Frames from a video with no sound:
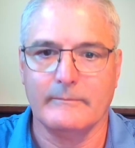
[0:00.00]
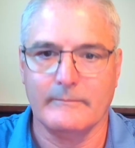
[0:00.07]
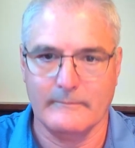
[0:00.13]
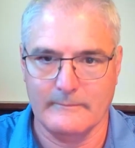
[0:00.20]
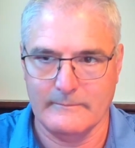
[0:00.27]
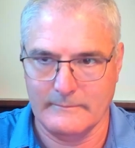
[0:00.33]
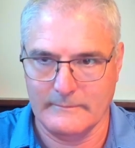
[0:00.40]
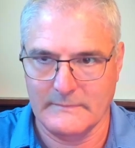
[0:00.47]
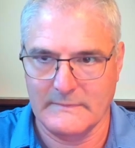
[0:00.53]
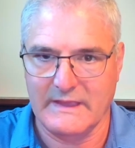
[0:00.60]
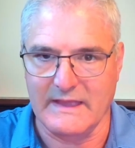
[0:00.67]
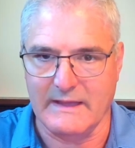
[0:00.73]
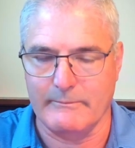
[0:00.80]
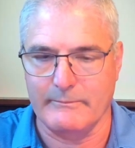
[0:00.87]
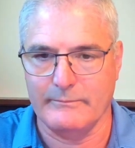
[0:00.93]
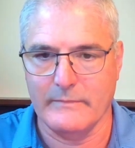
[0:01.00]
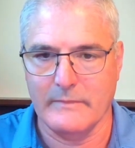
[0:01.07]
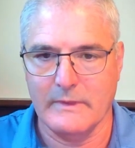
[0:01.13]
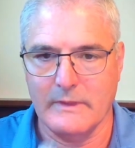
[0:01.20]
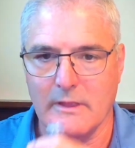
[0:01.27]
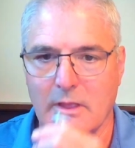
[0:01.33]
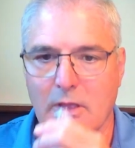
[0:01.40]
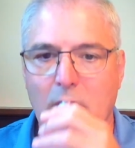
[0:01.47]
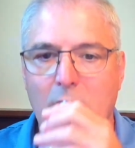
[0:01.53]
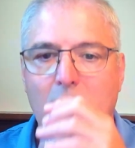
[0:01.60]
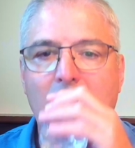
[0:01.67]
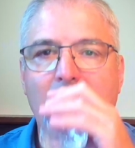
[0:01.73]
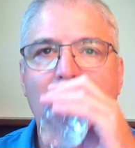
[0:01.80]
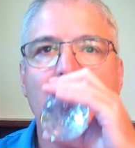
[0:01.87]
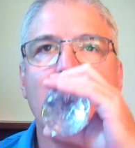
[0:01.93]
which I think is
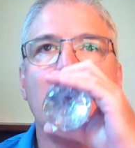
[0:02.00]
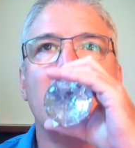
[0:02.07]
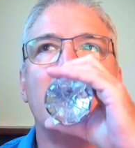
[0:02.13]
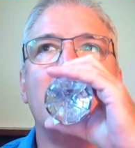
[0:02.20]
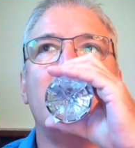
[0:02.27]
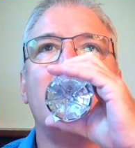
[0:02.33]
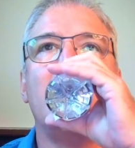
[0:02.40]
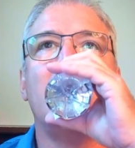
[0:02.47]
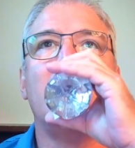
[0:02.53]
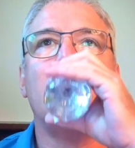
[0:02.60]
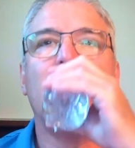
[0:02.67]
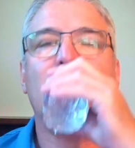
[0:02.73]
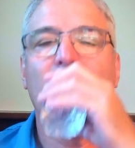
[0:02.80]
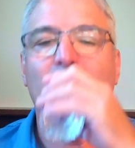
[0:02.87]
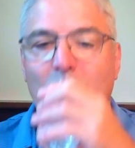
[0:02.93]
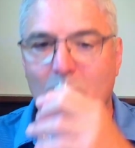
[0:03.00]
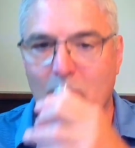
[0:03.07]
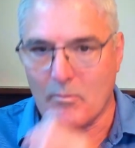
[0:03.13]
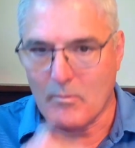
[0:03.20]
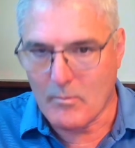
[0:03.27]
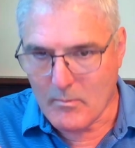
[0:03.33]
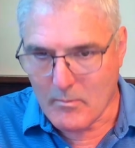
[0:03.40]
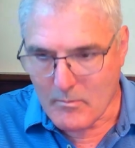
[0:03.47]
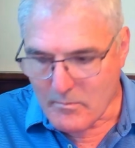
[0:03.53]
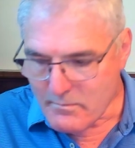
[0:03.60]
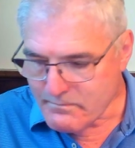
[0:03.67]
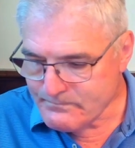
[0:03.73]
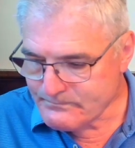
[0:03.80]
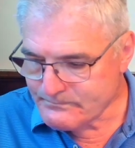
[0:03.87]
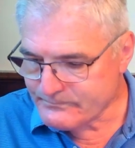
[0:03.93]
quite an interesting
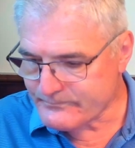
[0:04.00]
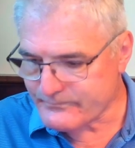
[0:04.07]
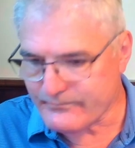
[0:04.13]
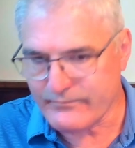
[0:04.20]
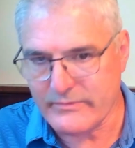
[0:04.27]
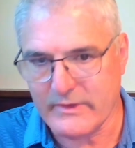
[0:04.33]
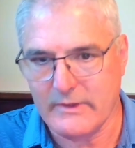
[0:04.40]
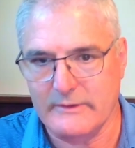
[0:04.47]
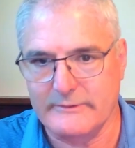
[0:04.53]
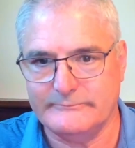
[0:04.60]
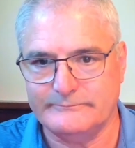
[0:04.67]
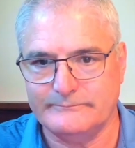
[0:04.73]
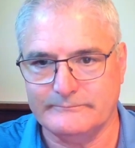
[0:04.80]
endeavor to take on.